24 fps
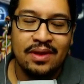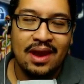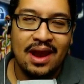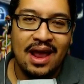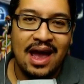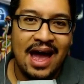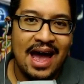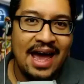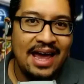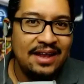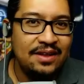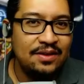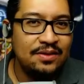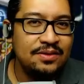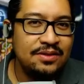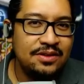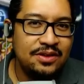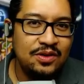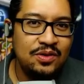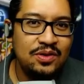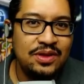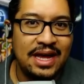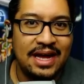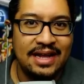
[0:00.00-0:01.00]
I don't
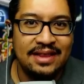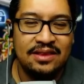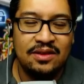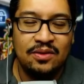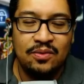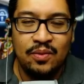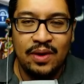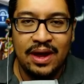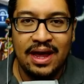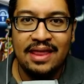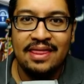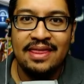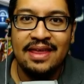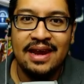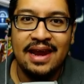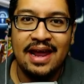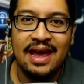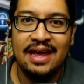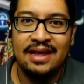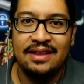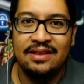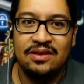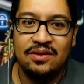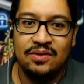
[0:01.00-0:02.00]
do that. The way that
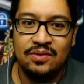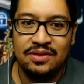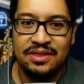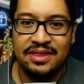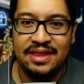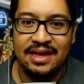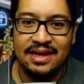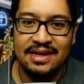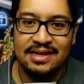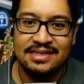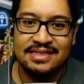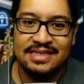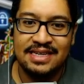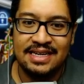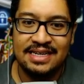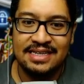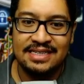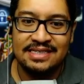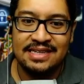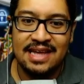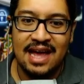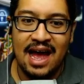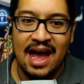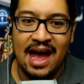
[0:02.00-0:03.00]
I do things
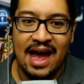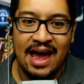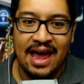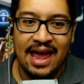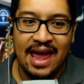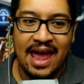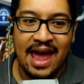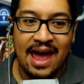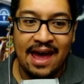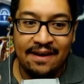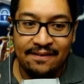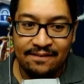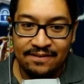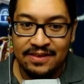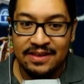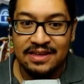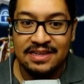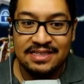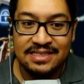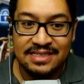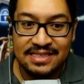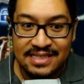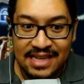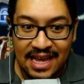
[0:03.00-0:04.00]
is I have to
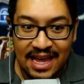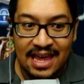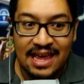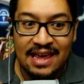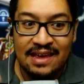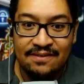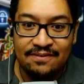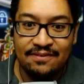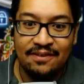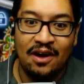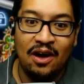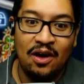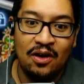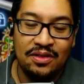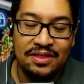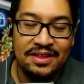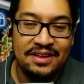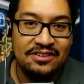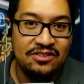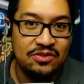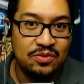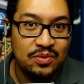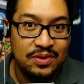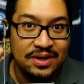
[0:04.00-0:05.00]
save all
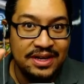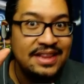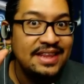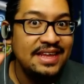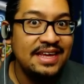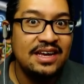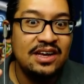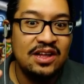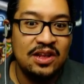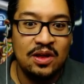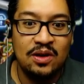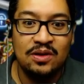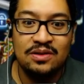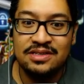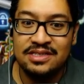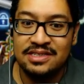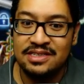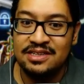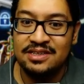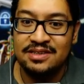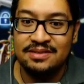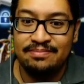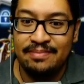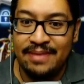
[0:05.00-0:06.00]
these really close
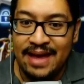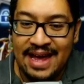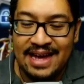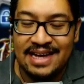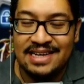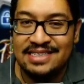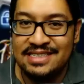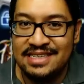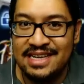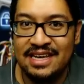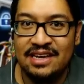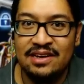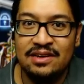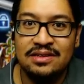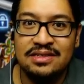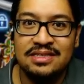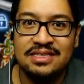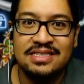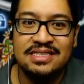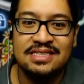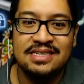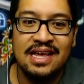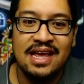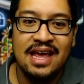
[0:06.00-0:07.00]
to max
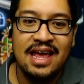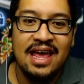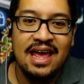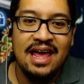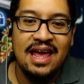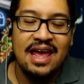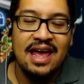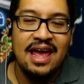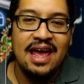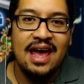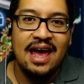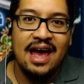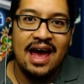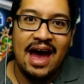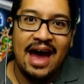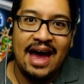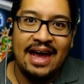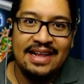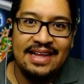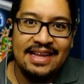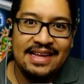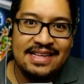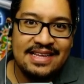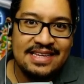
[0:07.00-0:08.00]
guilts.
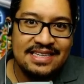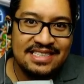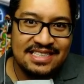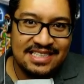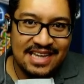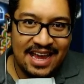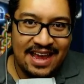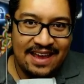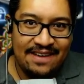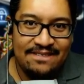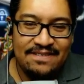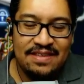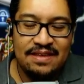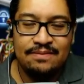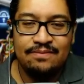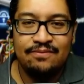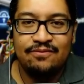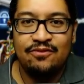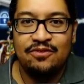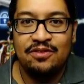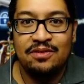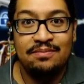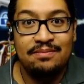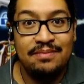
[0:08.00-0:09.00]
I need to save them
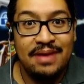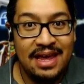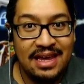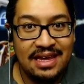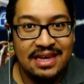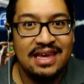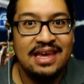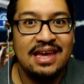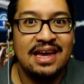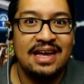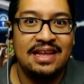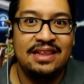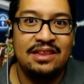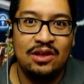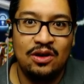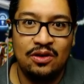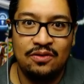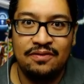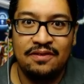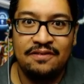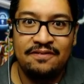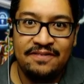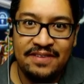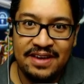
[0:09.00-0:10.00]
for making a
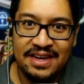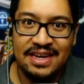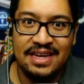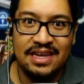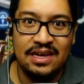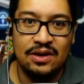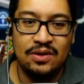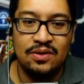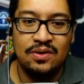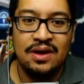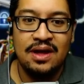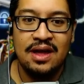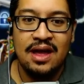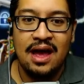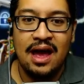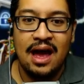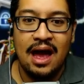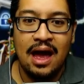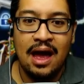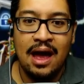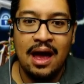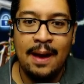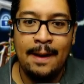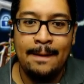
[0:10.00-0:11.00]
Nova video.
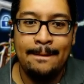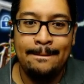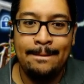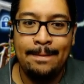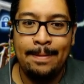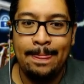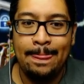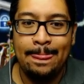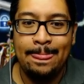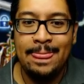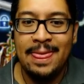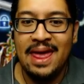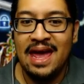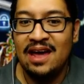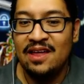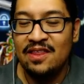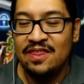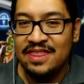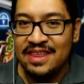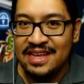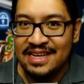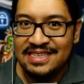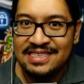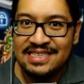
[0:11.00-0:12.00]
Um, now,
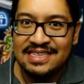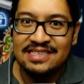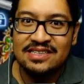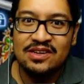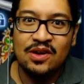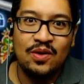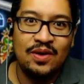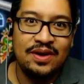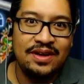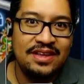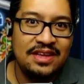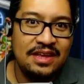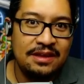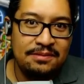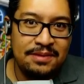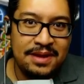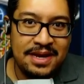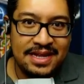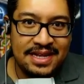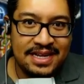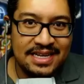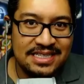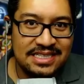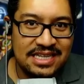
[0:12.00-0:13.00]
this is going to be
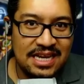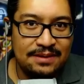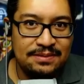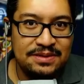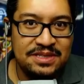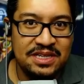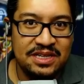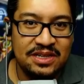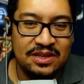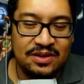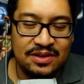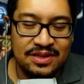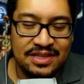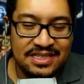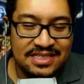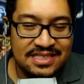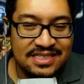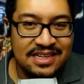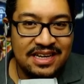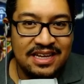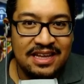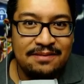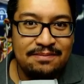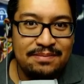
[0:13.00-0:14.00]
an exception, though. This is
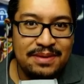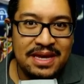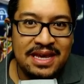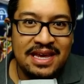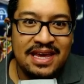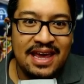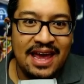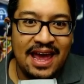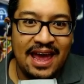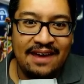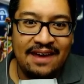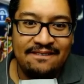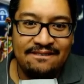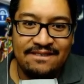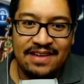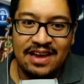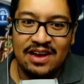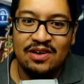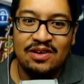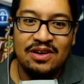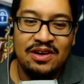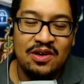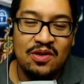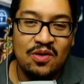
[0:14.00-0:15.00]
going to be a
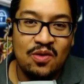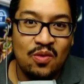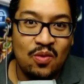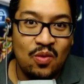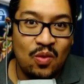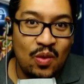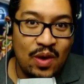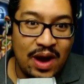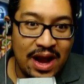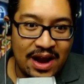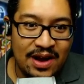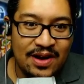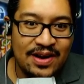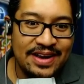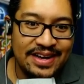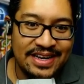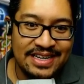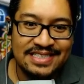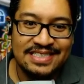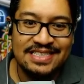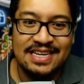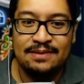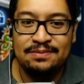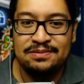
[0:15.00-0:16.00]
very rare
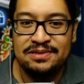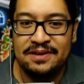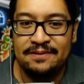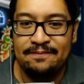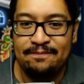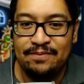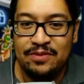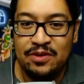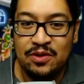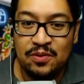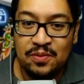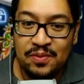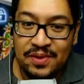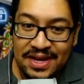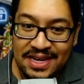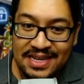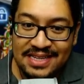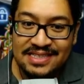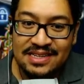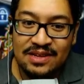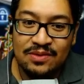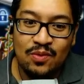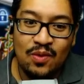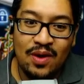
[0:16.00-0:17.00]
exception. The
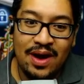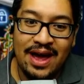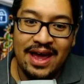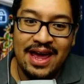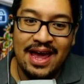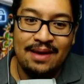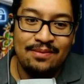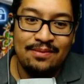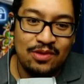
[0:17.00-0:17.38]
reason why I'm